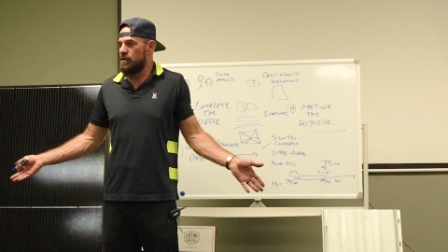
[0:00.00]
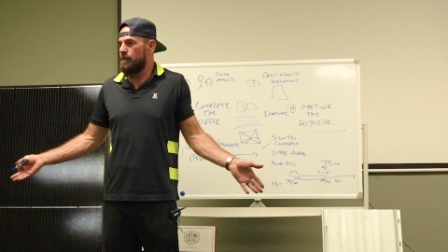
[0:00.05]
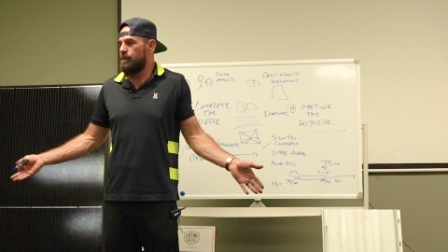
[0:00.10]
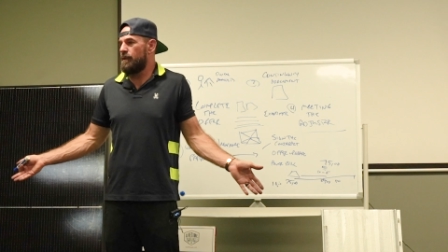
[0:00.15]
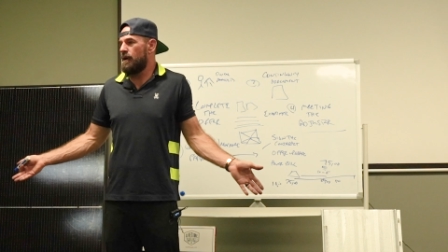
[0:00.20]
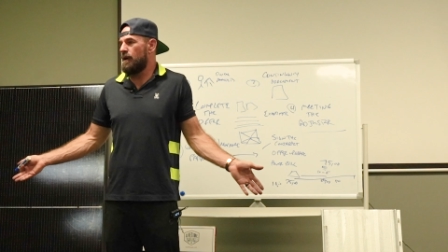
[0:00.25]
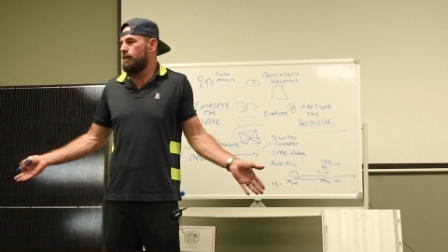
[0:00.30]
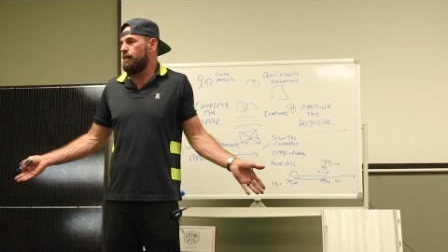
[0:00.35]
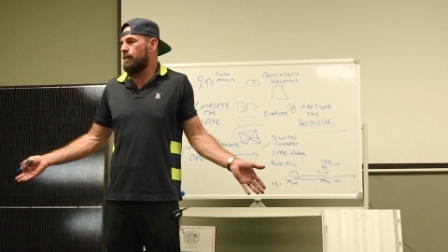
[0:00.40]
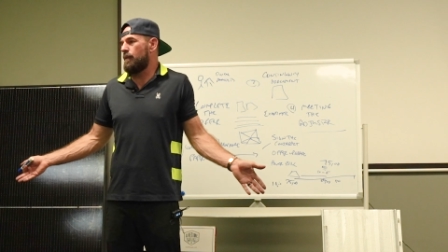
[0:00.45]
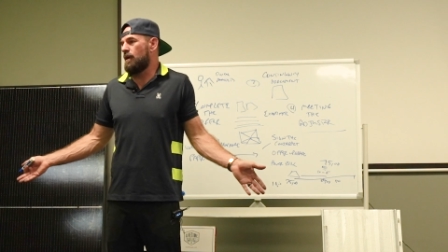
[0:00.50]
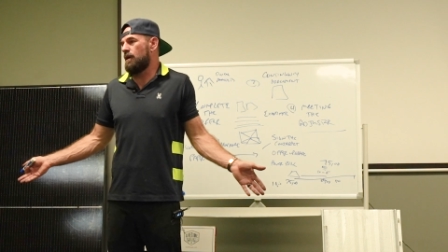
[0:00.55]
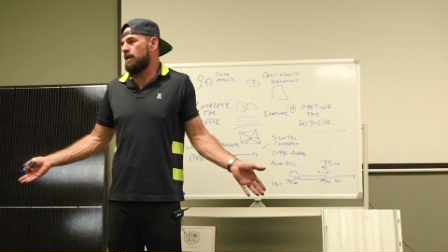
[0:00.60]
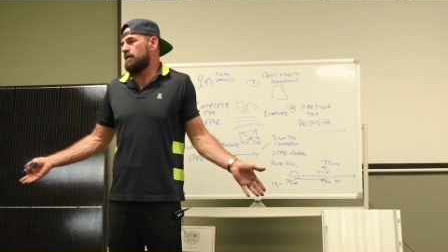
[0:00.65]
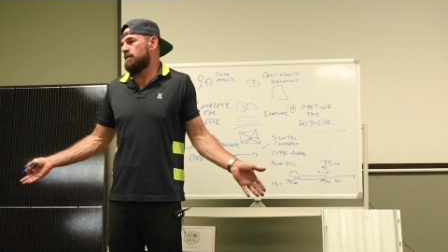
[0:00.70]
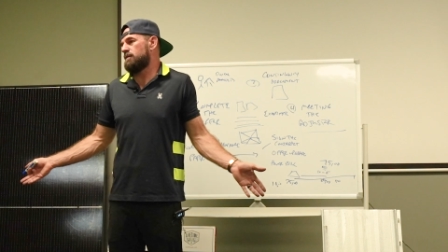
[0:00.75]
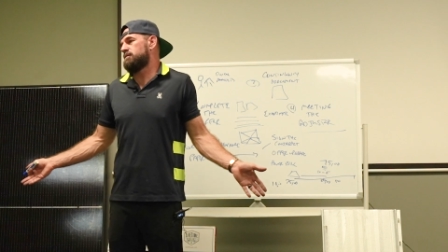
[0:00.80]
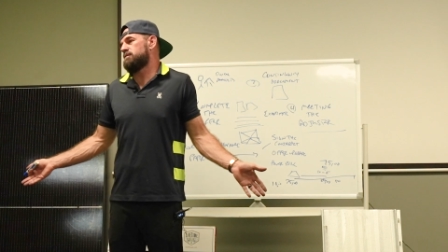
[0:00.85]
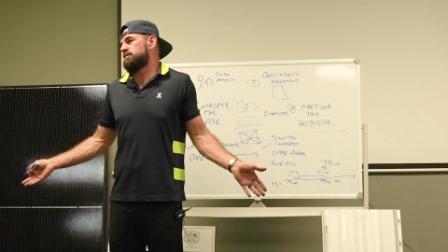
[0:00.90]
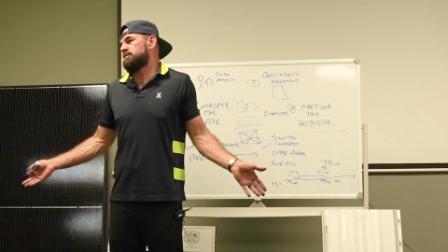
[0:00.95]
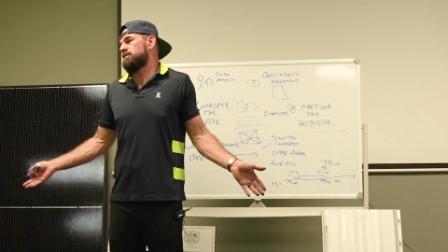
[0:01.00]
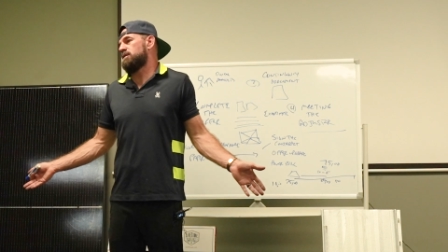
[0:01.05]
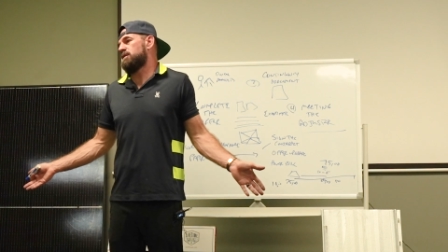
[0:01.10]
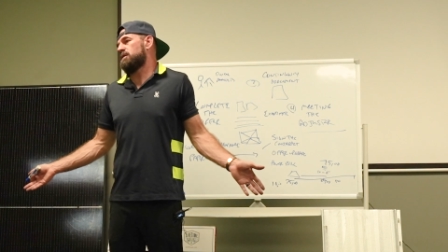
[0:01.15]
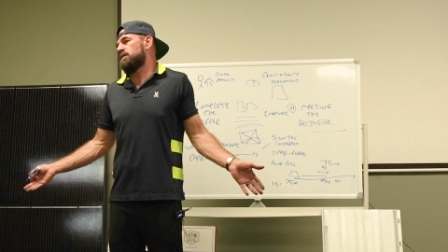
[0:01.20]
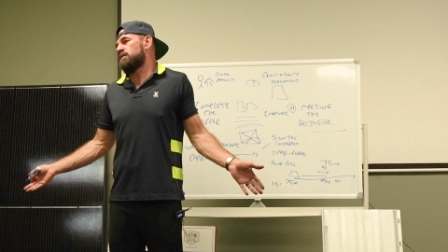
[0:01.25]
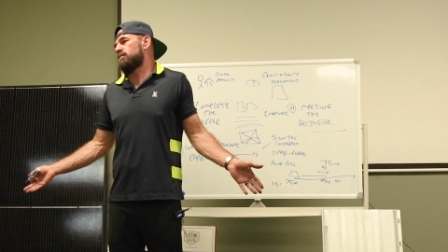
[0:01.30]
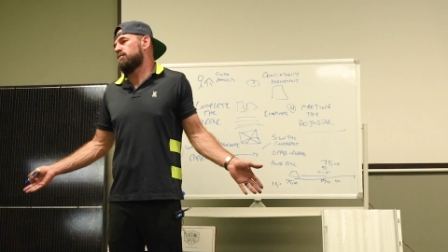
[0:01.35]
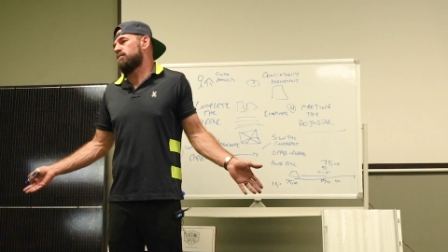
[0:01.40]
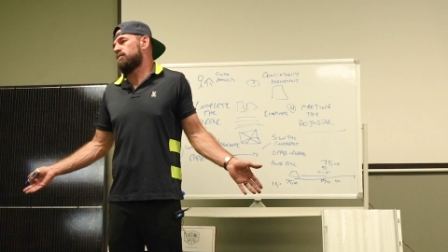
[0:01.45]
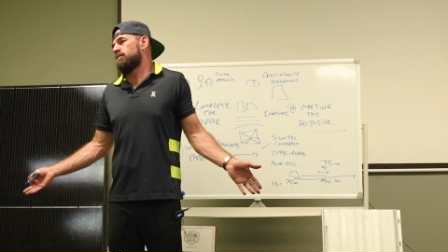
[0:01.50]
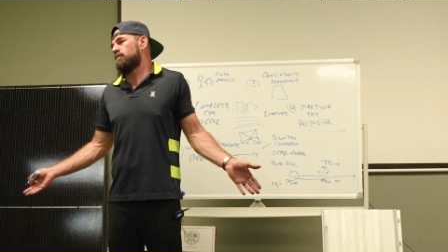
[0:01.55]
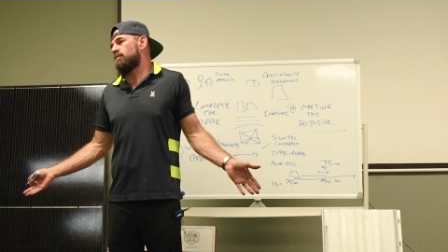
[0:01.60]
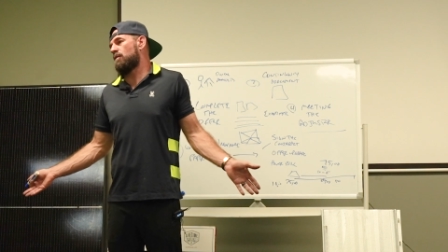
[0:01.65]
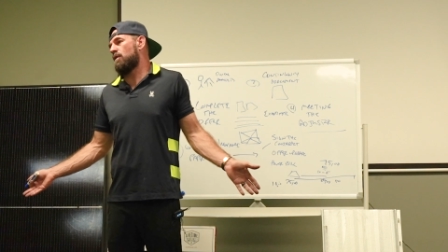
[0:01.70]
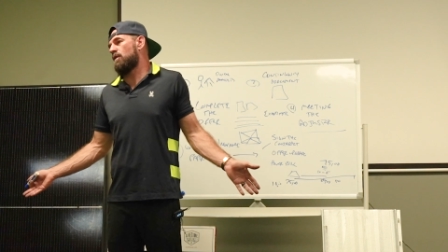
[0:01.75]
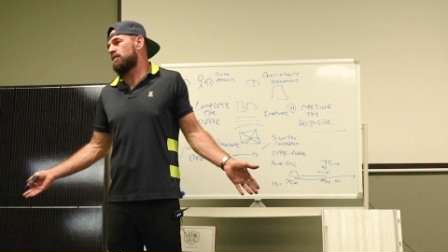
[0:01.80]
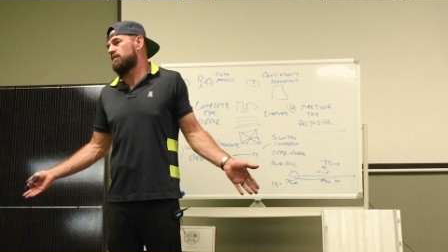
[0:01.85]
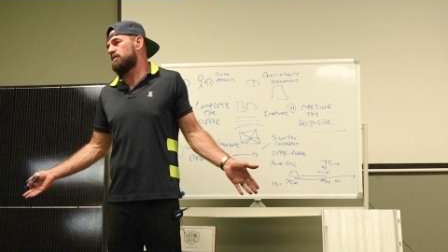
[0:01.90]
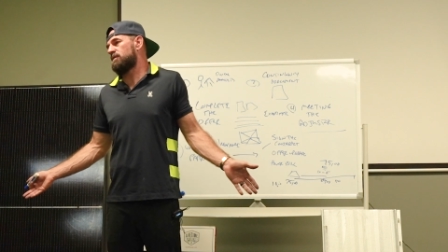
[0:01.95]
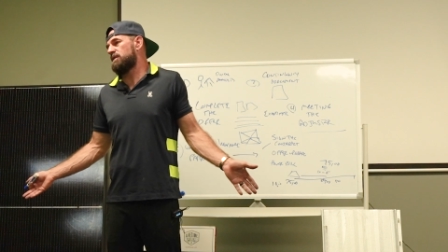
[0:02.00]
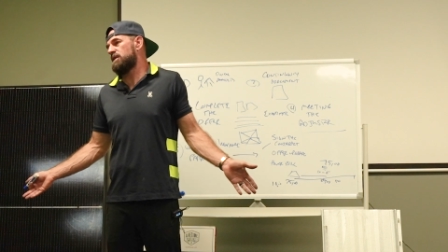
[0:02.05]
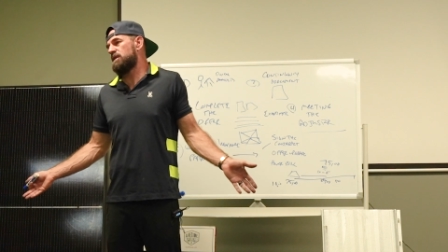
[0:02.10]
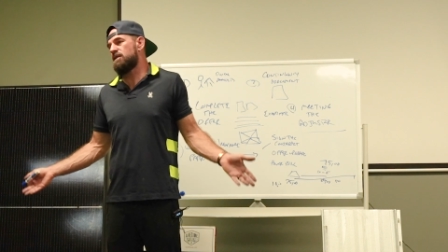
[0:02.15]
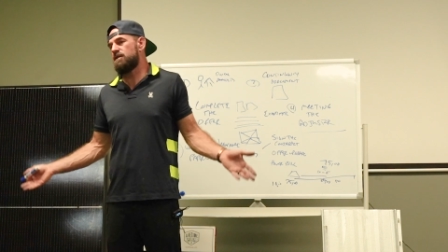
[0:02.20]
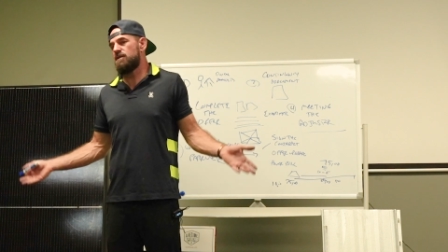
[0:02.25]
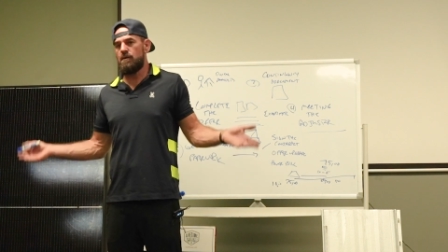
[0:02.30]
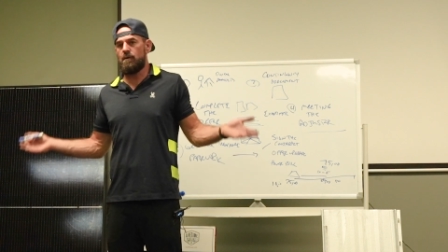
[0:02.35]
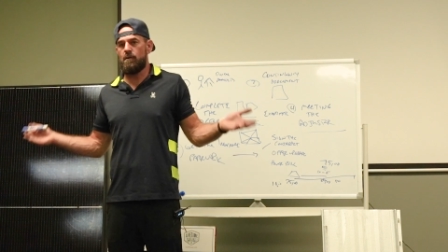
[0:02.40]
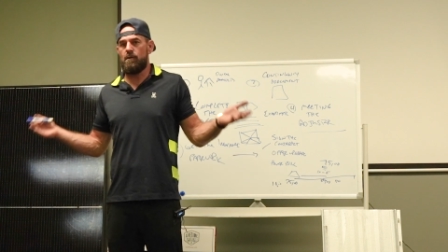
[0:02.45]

to trip up on, you know, the wrong thing.